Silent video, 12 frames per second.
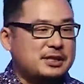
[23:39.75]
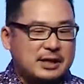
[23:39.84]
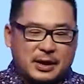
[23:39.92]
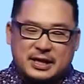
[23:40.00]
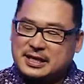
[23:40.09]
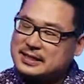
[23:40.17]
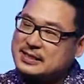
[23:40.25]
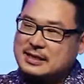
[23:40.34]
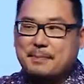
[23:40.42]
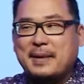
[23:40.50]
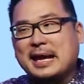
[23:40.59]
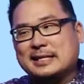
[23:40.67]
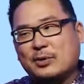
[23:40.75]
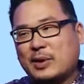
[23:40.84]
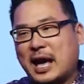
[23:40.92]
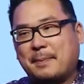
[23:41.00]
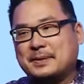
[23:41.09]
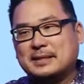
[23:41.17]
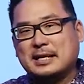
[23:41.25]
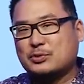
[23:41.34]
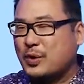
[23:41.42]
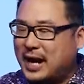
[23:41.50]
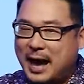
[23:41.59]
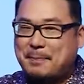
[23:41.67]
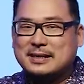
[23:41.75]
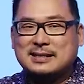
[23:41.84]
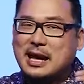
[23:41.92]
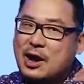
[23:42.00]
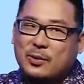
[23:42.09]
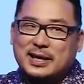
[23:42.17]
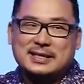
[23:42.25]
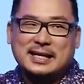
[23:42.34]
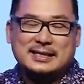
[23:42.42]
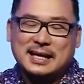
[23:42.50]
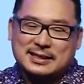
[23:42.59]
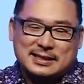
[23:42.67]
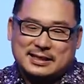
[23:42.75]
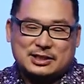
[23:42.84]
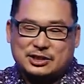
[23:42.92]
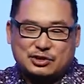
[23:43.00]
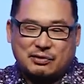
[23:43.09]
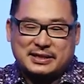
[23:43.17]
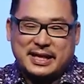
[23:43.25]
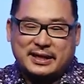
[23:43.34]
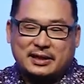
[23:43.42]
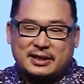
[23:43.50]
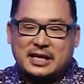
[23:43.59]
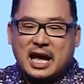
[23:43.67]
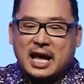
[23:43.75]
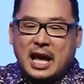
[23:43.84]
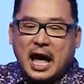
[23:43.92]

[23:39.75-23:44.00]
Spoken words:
this. Now this is amazing what happens next. What he says next is just ridiculous.